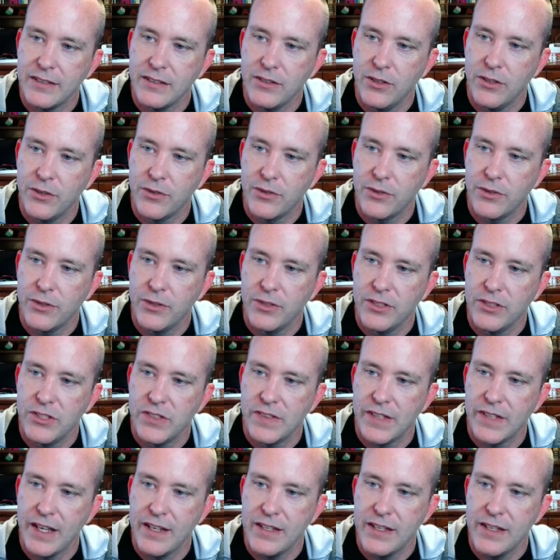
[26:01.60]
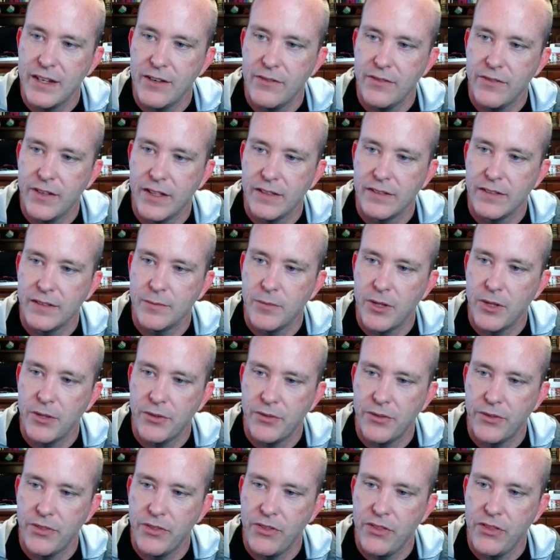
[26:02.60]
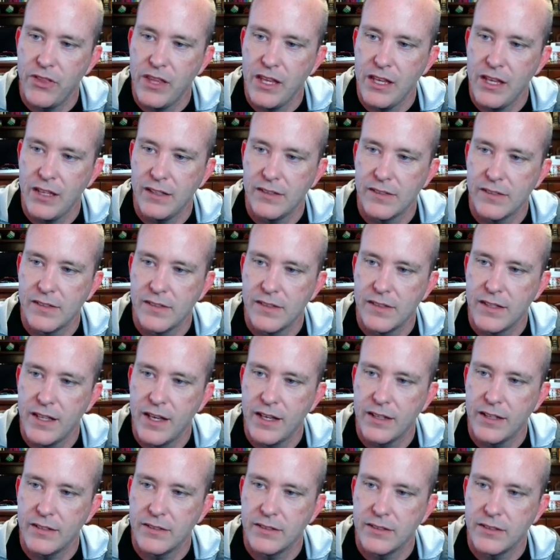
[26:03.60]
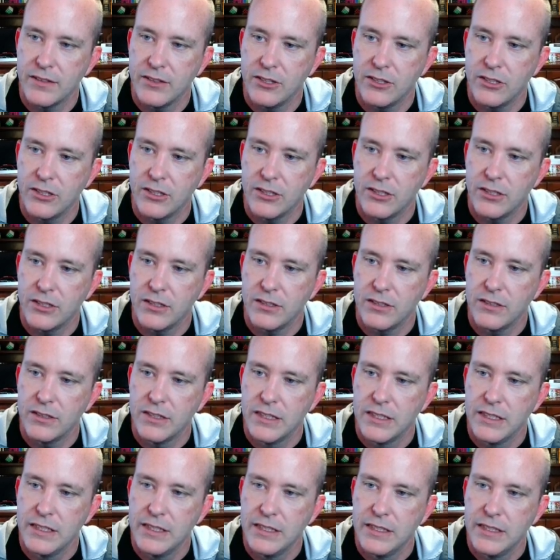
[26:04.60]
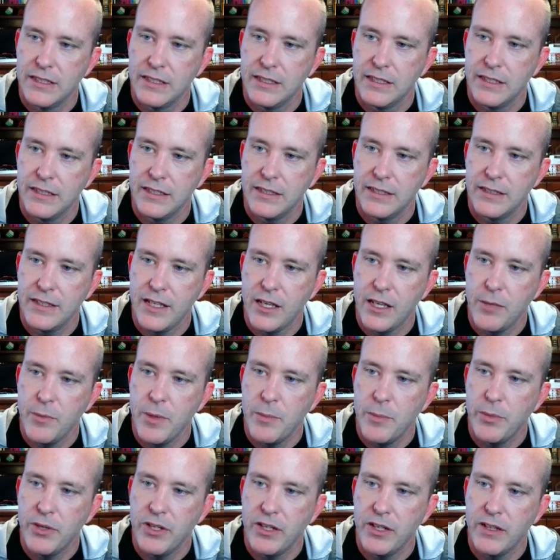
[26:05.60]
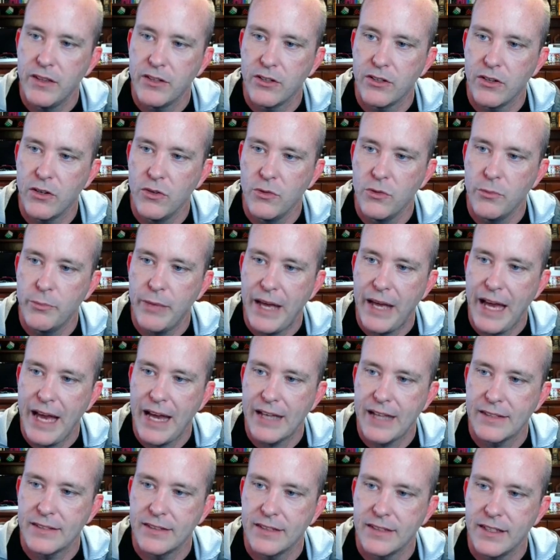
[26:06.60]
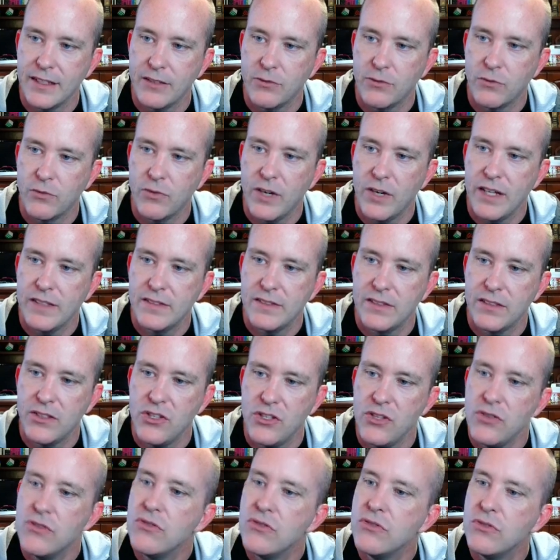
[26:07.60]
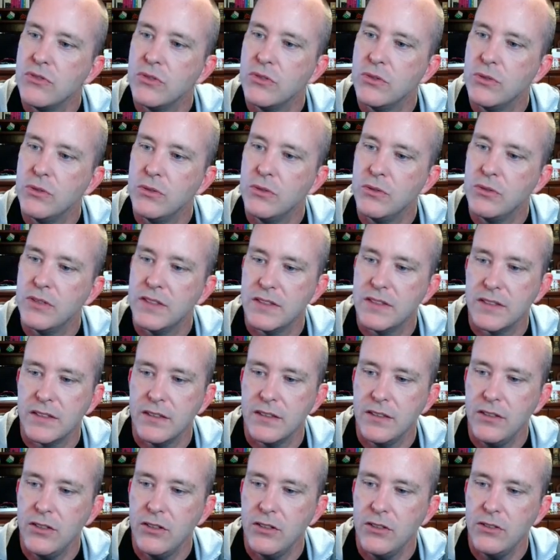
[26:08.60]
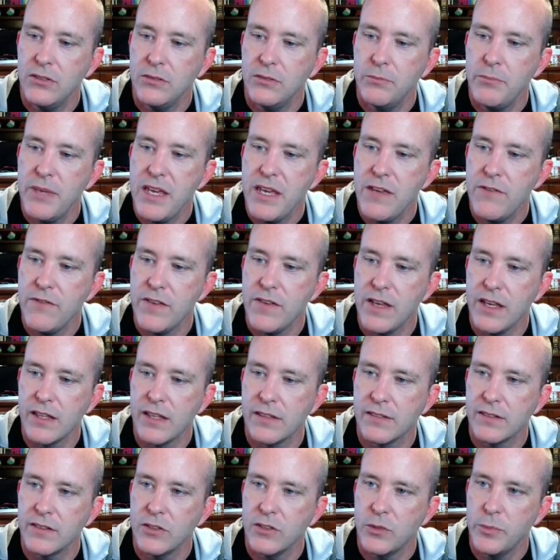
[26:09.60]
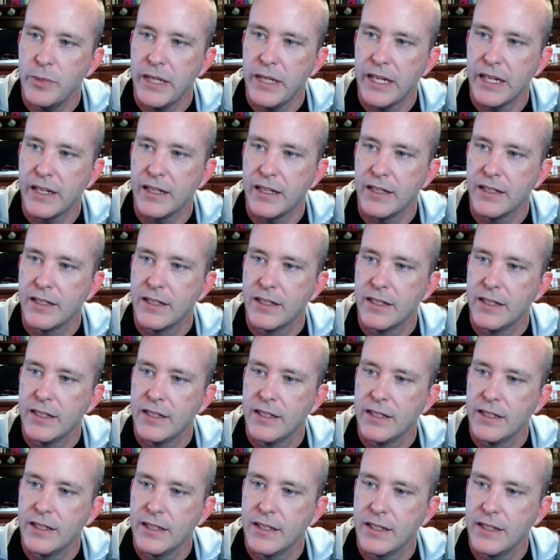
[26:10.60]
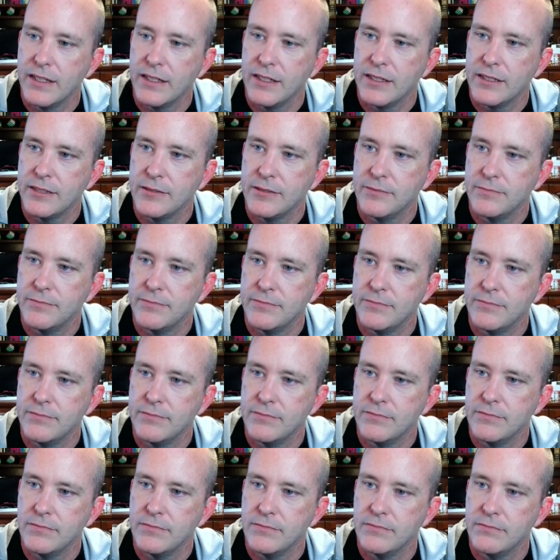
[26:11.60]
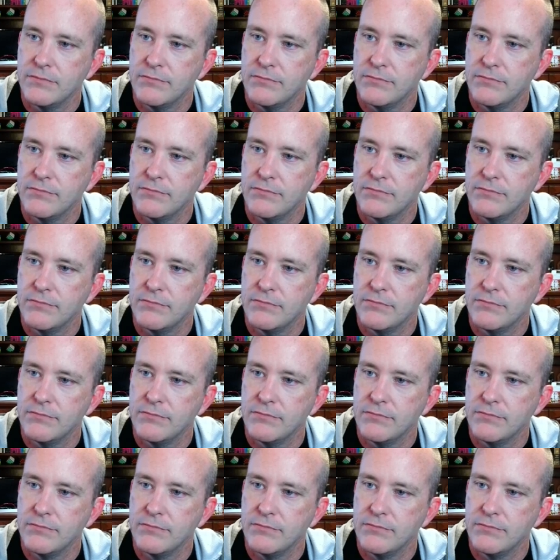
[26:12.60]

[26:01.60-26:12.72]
to go through and just identify some other things that are that could be put in their own pass. Like rescue is a little beefy. It's a little big. But